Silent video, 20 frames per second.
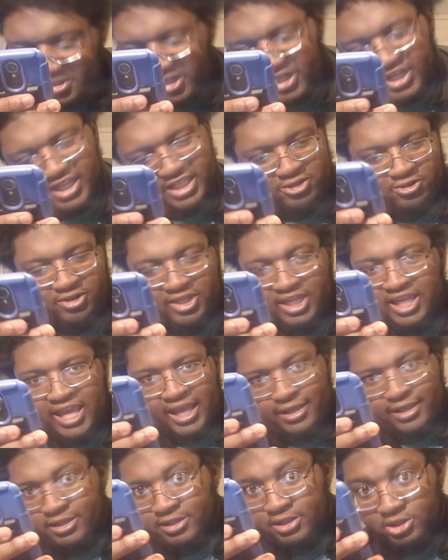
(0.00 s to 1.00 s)
Oh yeah, so he
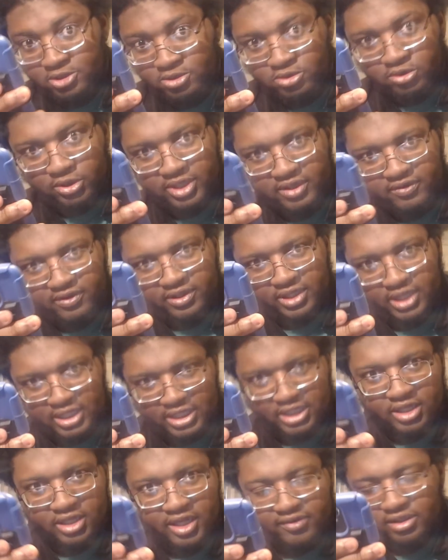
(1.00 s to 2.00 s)
can't just destroy everything. He's
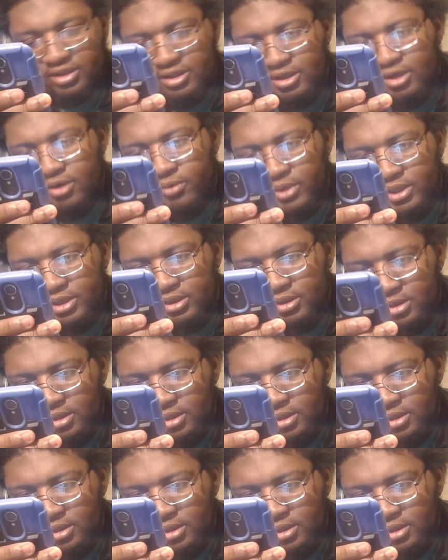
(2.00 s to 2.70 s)
gonna have to go in.